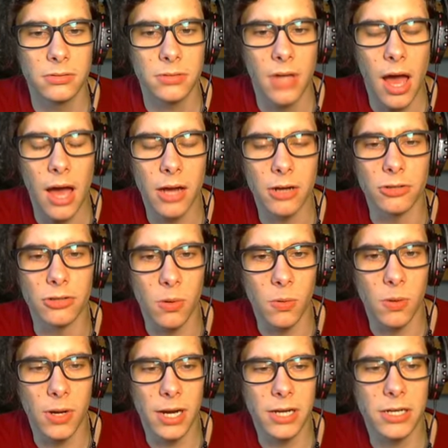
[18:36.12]
I don't know
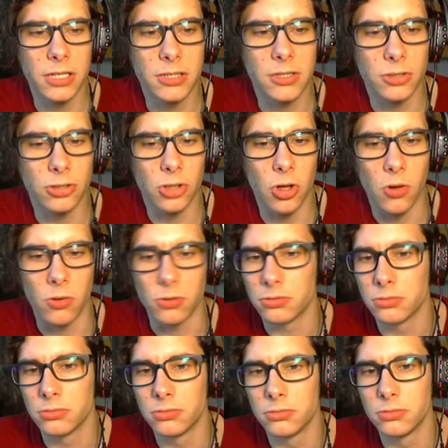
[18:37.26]
what I need to do.
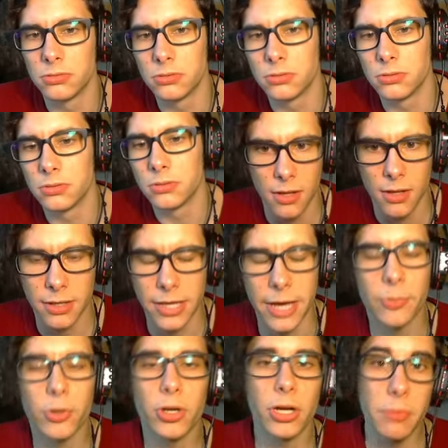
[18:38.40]
Okay, I'm
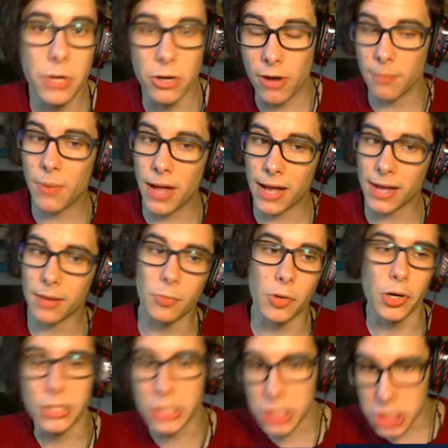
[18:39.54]
gonna be right back. I'm
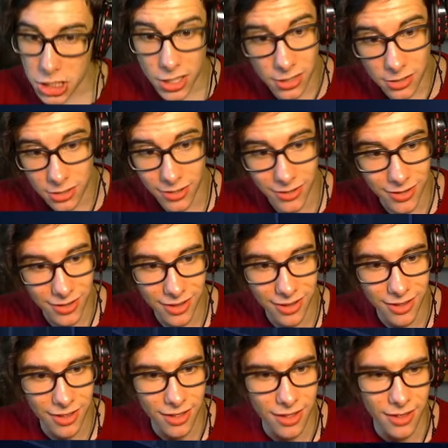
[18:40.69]
gonna cheat.
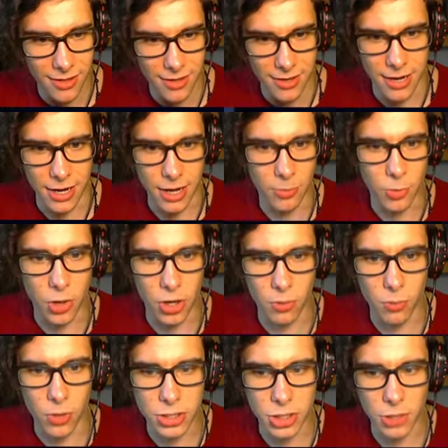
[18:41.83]
And I'm gonna
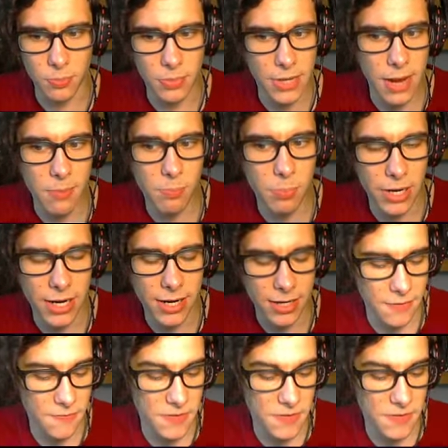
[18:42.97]
watch some gameplay, if